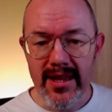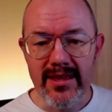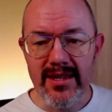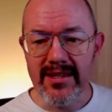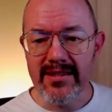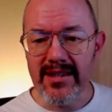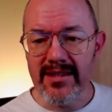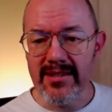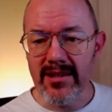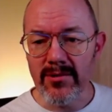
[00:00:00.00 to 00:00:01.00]
This
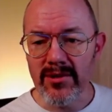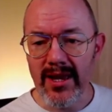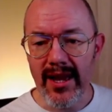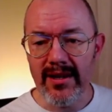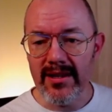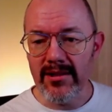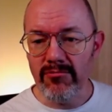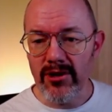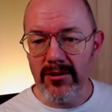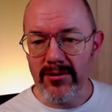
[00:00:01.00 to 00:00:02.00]
is going to add in the
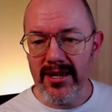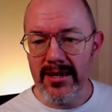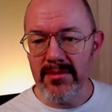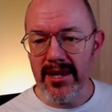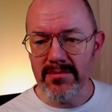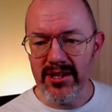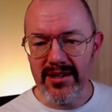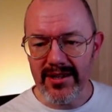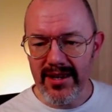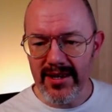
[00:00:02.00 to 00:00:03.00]
real team names and
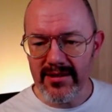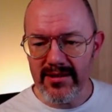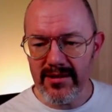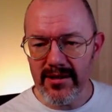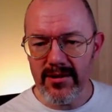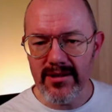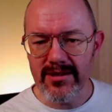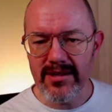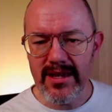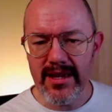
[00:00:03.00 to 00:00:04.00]
the kits you can
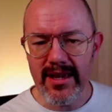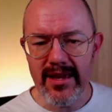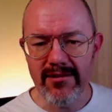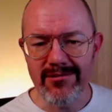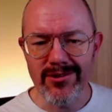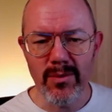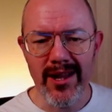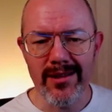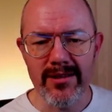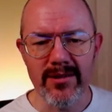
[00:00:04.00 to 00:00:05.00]
see here as well.